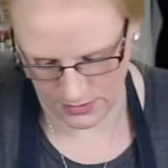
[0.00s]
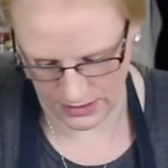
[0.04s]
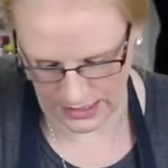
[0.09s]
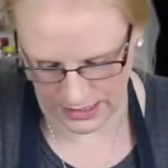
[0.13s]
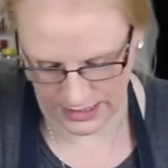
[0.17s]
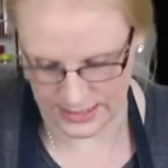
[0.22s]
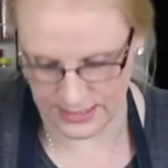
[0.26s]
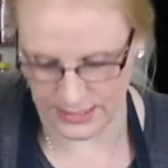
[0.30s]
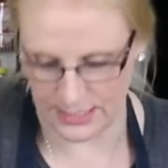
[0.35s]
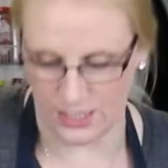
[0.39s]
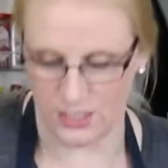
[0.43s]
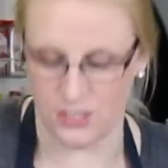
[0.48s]
like I
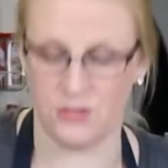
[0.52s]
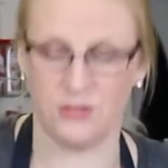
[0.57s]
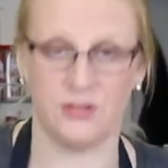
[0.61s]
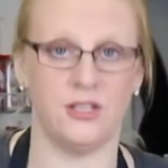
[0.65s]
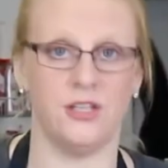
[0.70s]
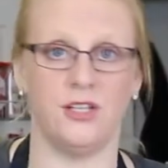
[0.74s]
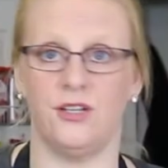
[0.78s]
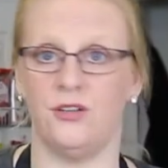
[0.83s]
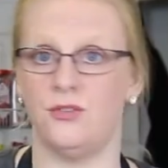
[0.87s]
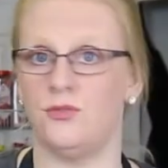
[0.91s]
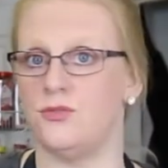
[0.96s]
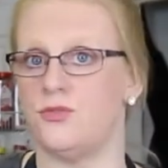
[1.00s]
said, you can
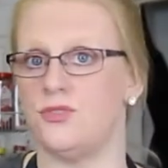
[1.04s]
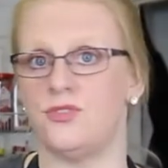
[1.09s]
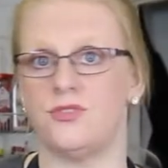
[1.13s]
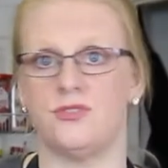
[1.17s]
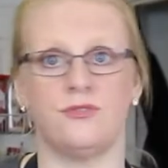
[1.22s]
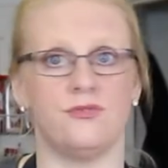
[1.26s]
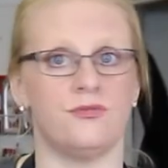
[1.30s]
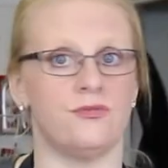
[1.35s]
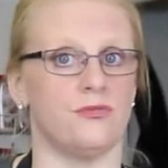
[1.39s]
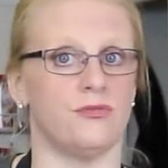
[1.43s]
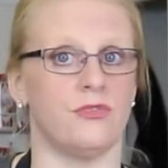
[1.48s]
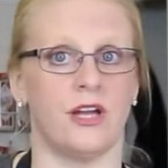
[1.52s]
use
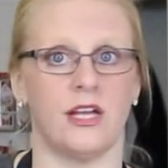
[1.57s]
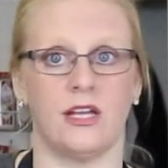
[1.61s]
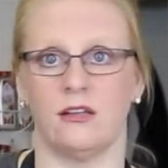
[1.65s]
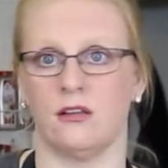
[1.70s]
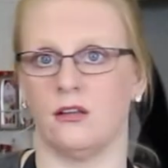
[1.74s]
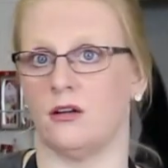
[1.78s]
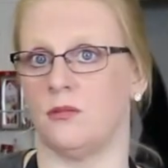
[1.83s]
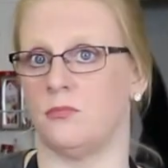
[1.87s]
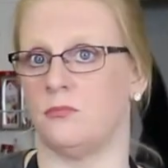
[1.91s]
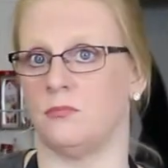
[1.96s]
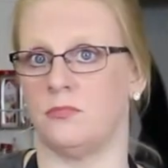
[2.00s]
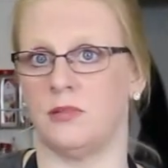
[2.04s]

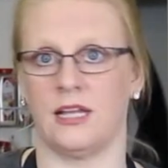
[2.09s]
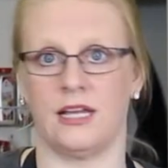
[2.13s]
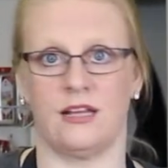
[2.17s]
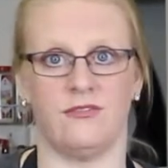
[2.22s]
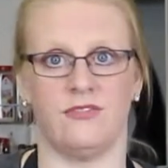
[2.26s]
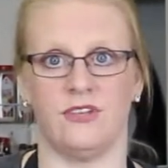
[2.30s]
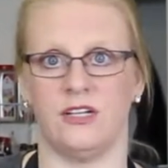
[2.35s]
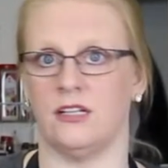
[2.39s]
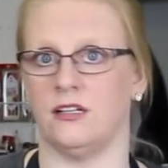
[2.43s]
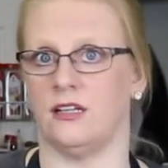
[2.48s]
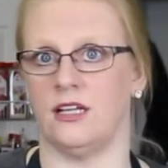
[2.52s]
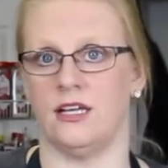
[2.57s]
regular plain
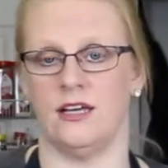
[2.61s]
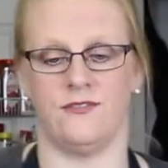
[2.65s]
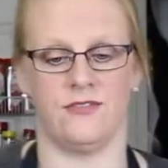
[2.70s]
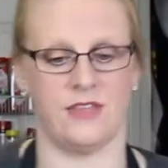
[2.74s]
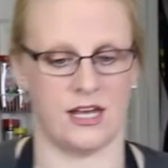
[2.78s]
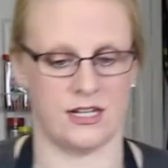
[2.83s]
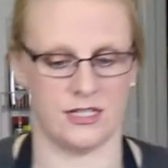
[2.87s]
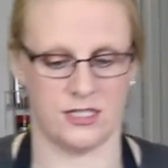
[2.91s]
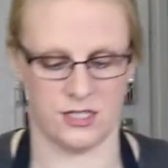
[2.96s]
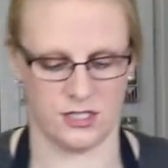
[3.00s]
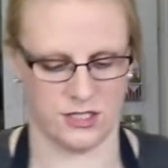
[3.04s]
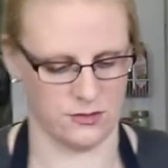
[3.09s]
vanilla if
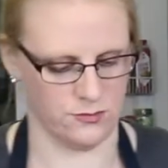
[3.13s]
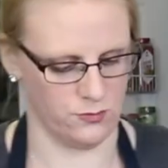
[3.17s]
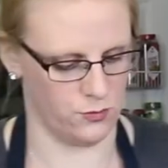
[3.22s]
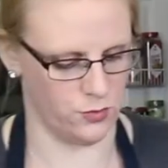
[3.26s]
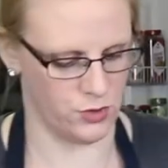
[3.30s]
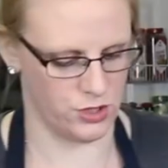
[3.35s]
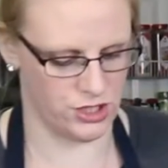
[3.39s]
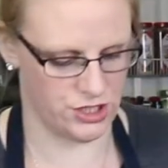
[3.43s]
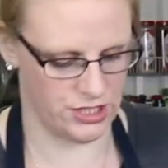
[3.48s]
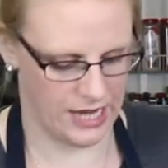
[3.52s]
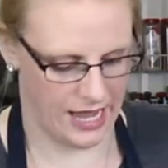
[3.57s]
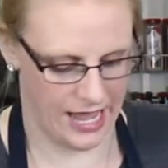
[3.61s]
that's
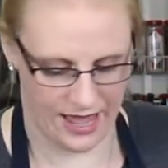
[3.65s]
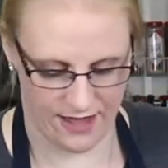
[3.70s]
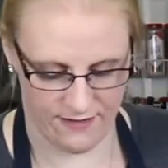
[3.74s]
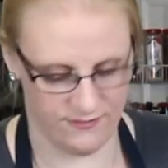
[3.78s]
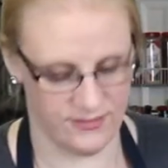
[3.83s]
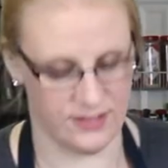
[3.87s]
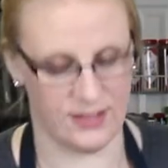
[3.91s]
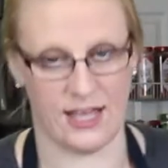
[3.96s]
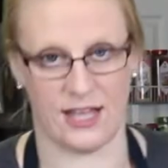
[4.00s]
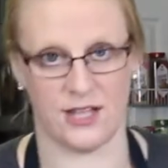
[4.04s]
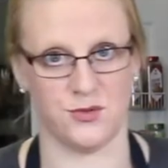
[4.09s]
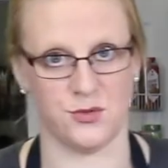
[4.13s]
what you have
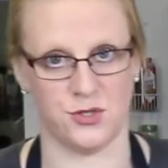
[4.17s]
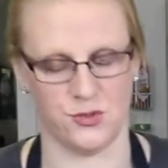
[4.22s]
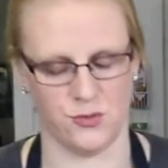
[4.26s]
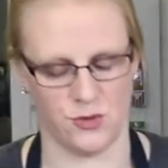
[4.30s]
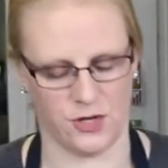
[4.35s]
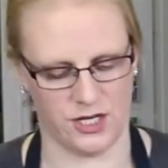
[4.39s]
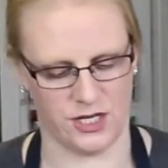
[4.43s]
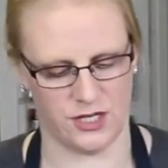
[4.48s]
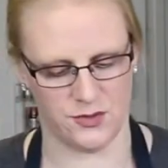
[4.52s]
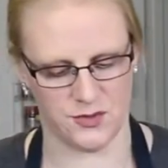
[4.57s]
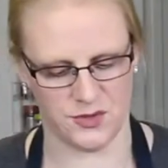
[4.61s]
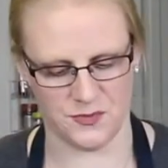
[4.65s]
and that's what you want
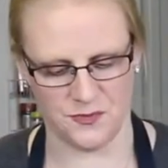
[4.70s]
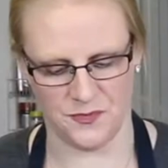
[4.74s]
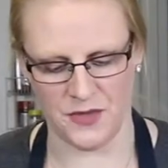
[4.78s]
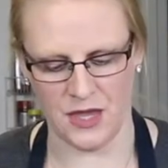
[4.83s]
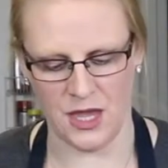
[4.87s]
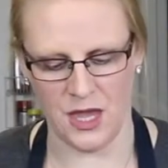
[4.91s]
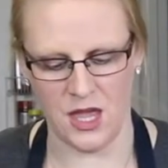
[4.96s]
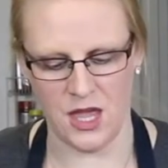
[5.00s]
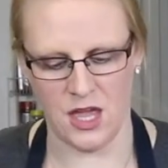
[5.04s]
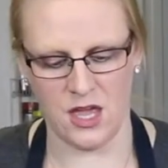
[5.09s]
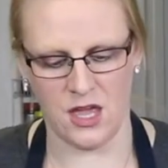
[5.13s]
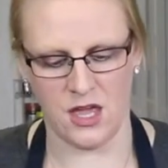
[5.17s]
to use.
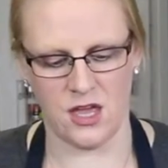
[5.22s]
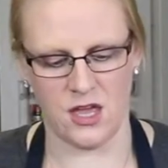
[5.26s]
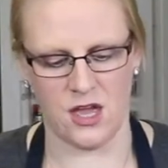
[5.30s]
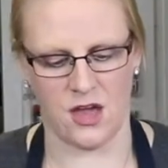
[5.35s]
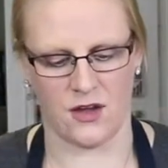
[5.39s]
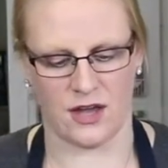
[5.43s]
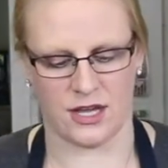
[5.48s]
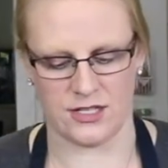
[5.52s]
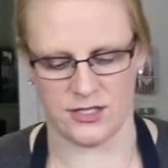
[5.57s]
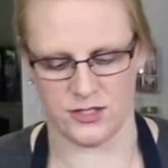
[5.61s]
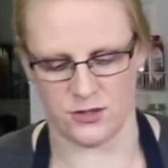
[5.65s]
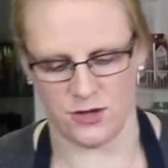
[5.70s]

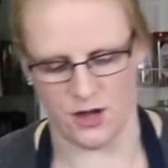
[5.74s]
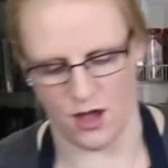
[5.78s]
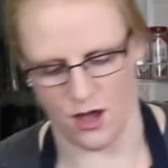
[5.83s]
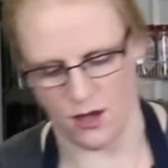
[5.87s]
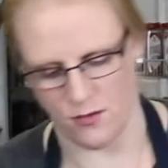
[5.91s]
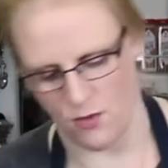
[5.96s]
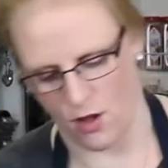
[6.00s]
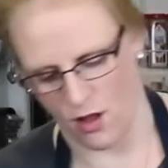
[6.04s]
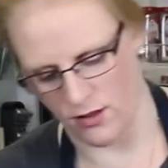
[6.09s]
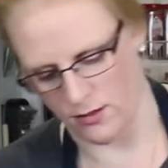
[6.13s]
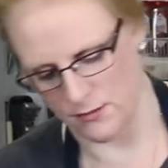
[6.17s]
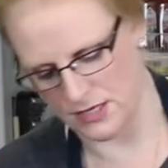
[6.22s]
Okay, so now
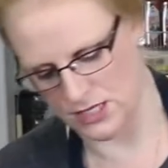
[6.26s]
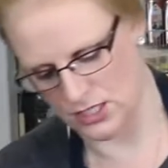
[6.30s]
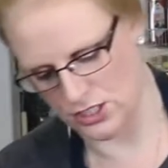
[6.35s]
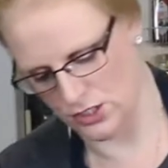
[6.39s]
all I'm going to